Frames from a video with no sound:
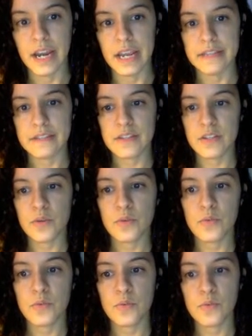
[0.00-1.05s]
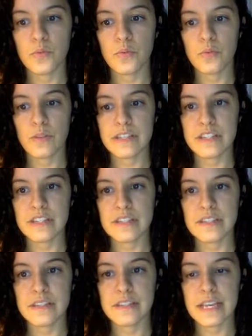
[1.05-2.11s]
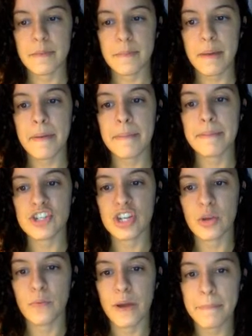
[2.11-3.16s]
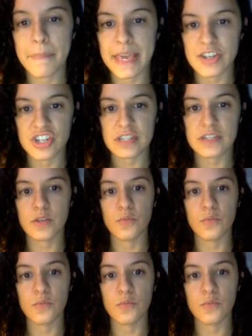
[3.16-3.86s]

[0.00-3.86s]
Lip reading: All right, so let's think about publishing web pages.